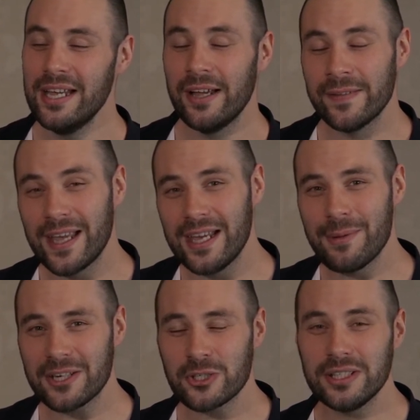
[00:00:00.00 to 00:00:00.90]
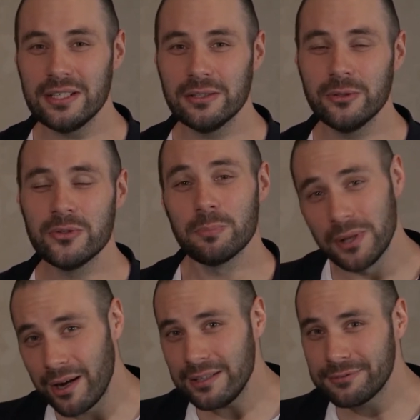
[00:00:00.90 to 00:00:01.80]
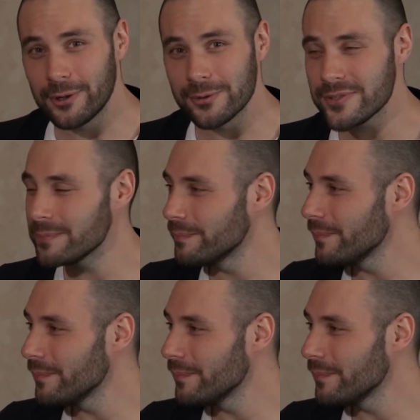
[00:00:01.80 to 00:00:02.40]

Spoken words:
And the game actually includes blindfolds.